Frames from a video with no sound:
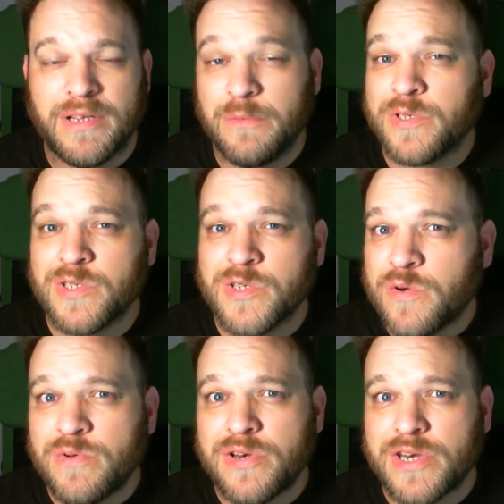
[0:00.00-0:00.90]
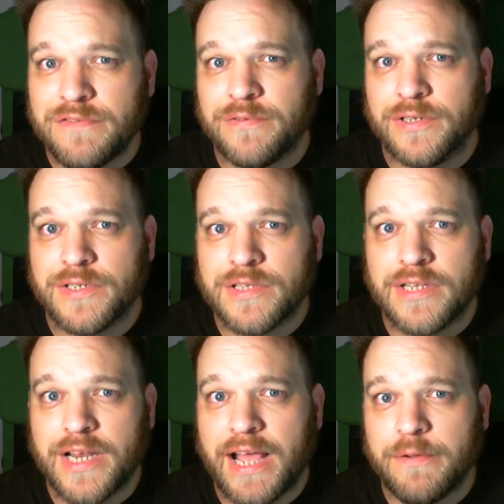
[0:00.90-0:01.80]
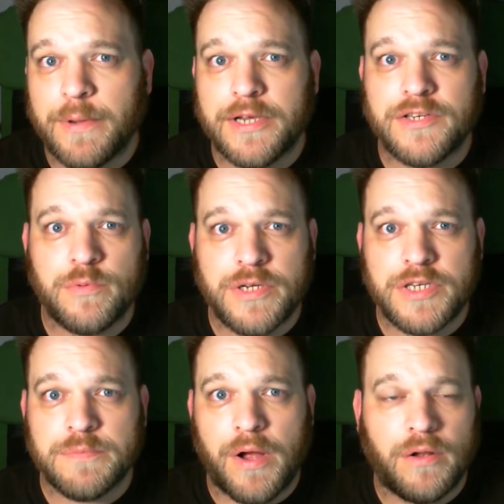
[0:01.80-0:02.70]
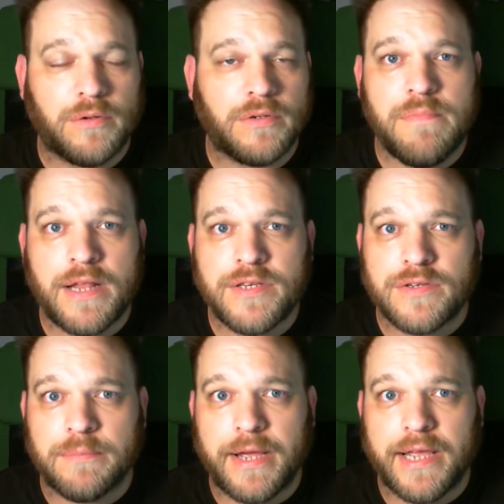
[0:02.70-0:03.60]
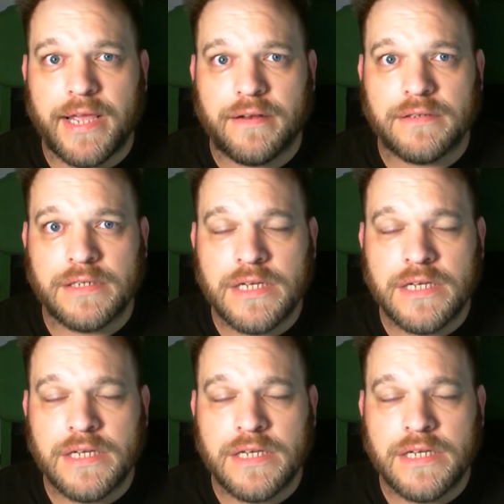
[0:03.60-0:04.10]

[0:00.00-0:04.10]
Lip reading: it was no different than having my squeeze ball or a pencil in my hand.